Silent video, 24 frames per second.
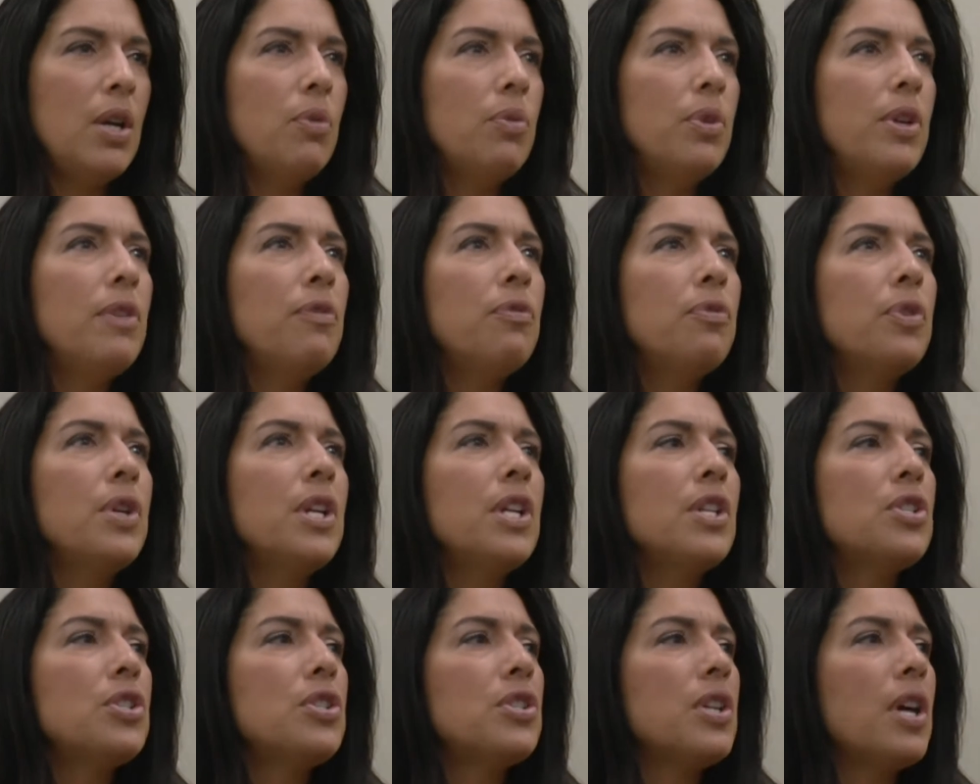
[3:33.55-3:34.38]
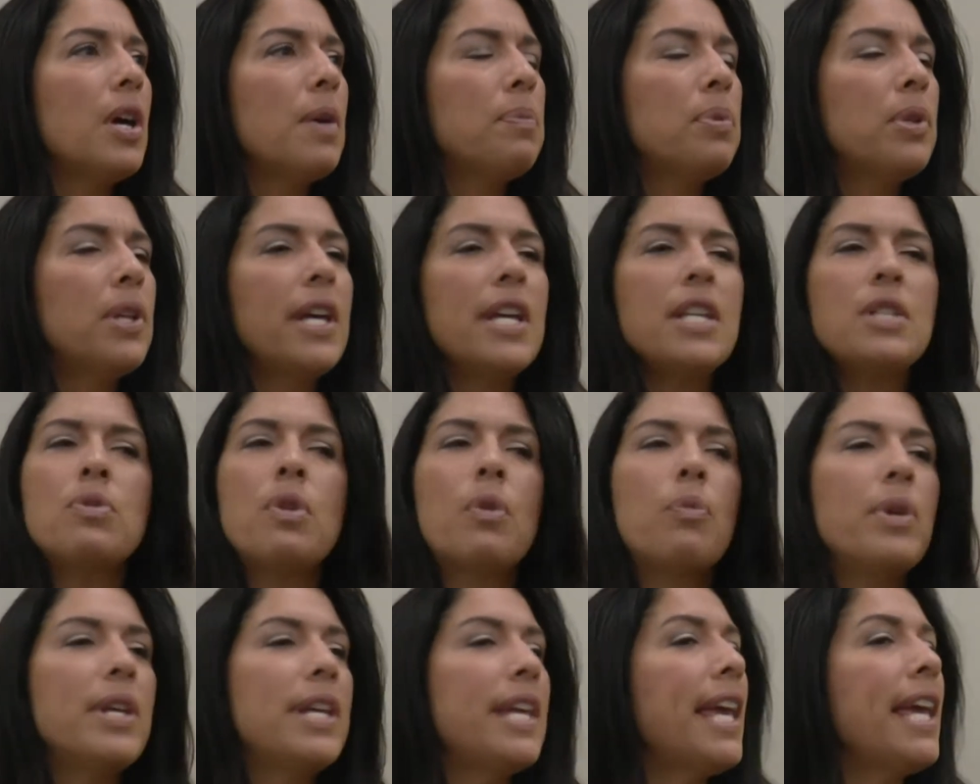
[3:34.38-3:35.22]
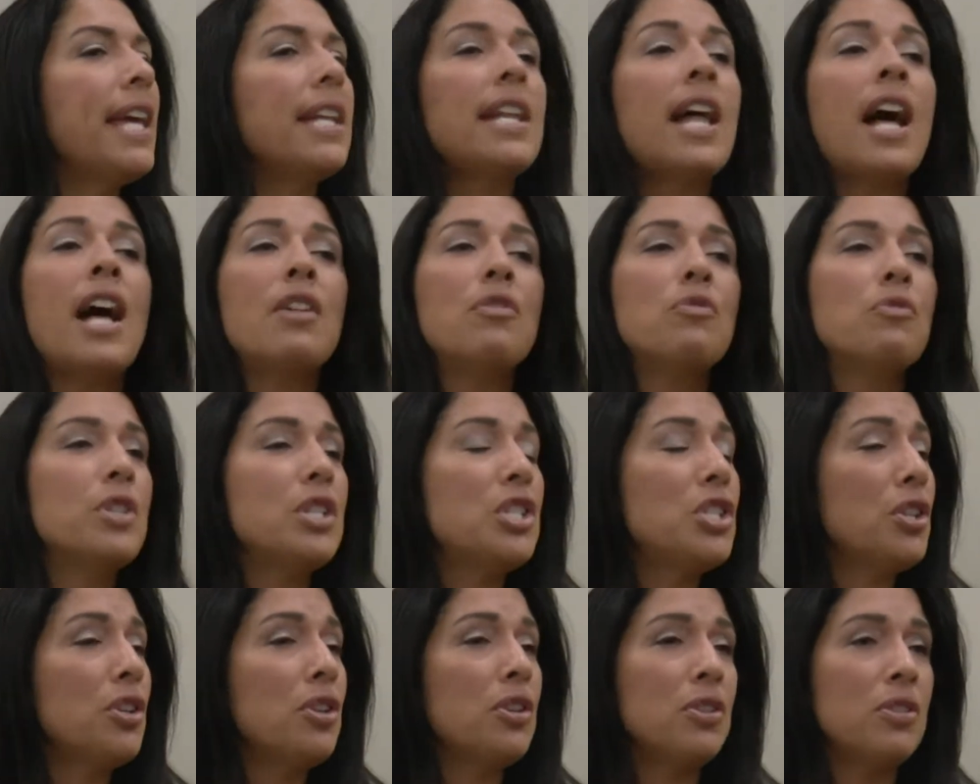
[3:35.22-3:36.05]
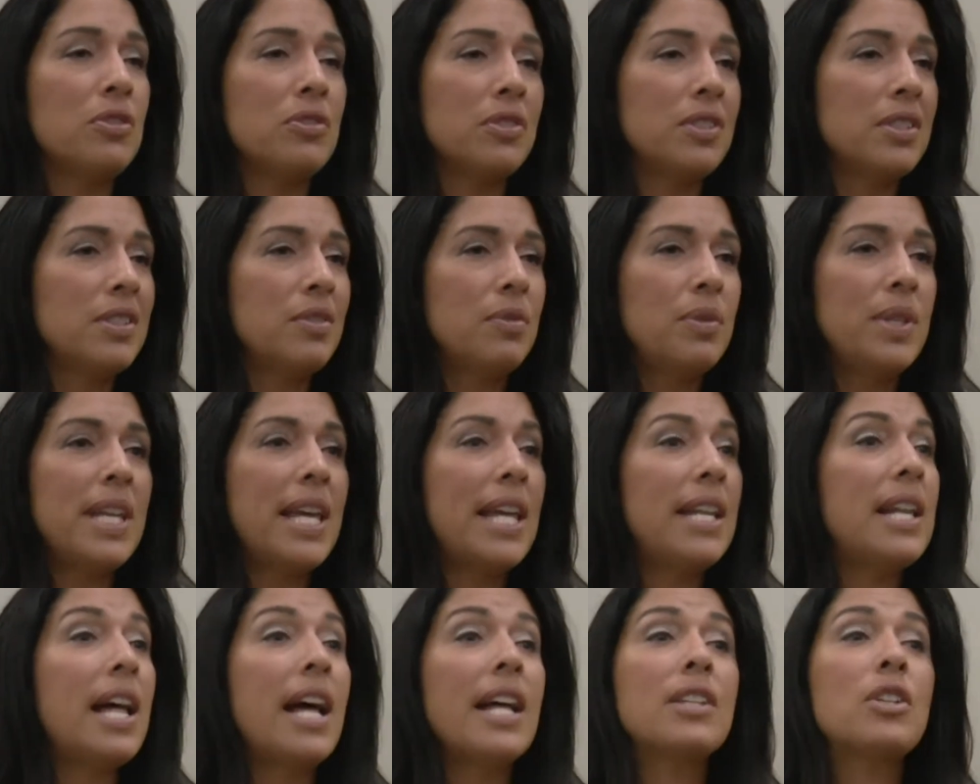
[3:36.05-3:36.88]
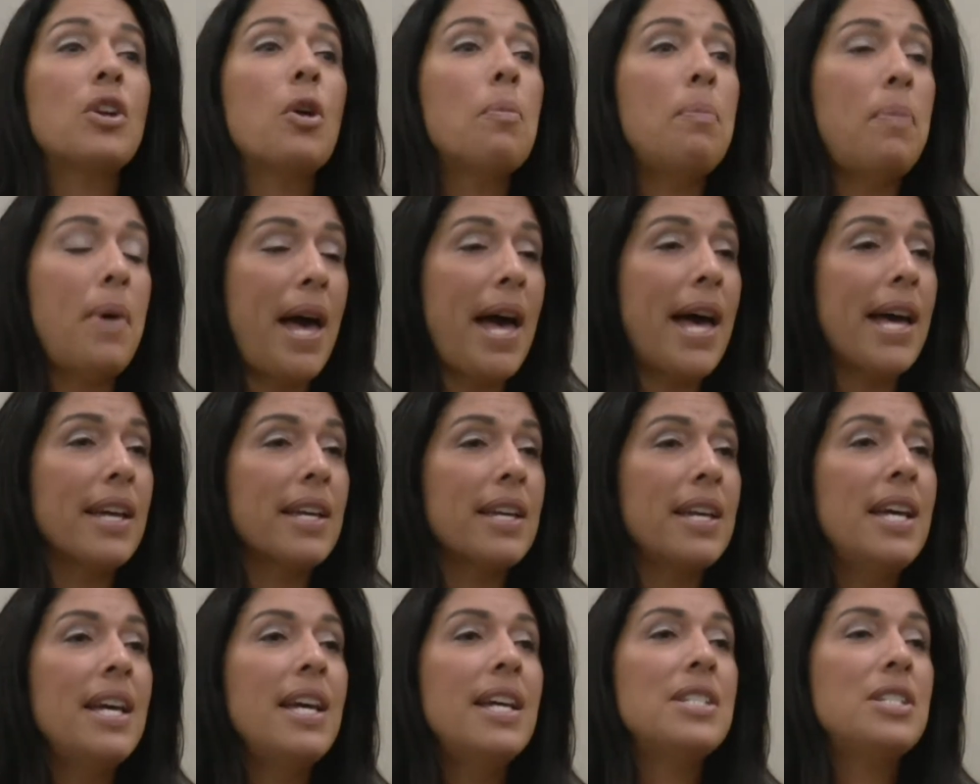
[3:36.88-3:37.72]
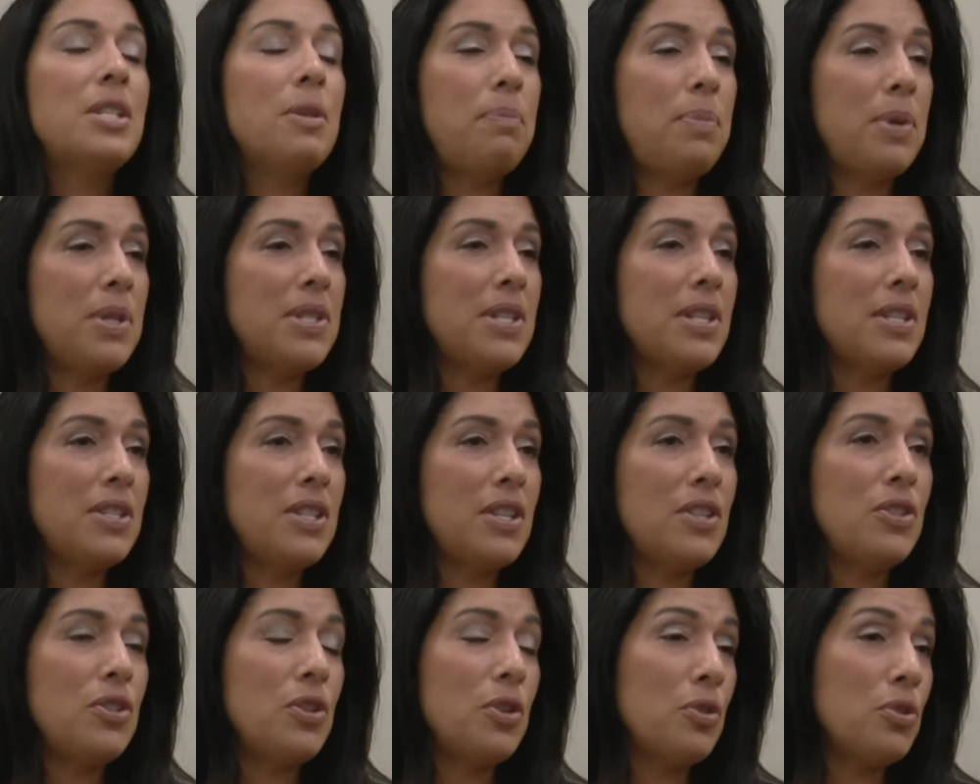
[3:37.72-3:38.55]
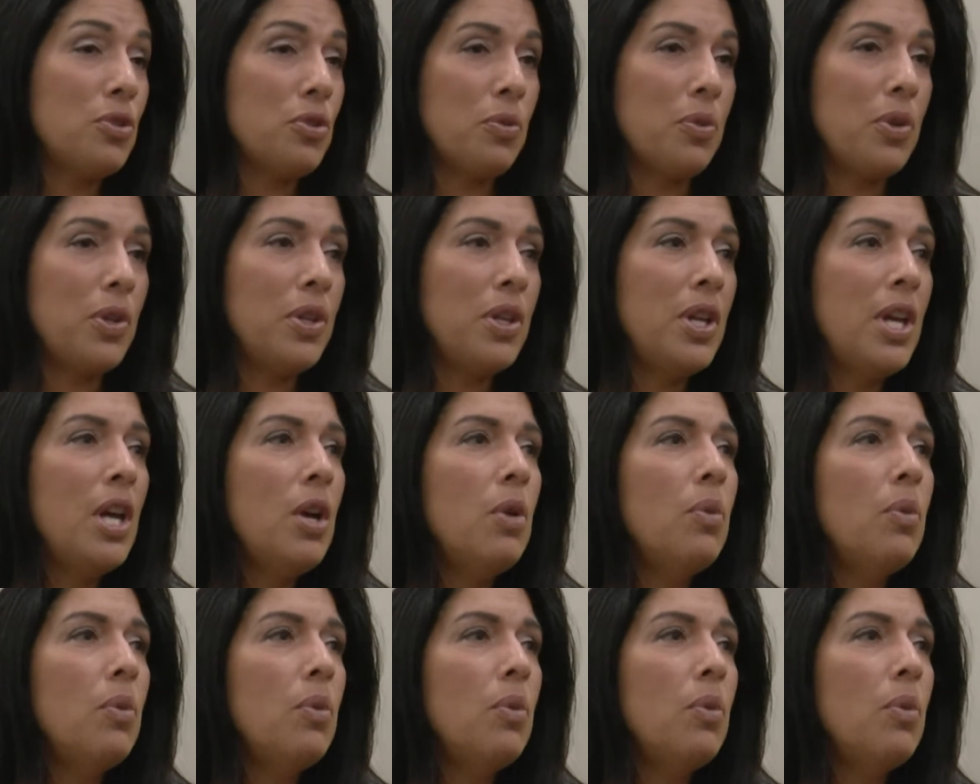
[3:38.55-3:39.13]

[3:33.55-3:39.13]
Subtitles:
We've reached a place where we cannot return. We cannot go back to business as usual.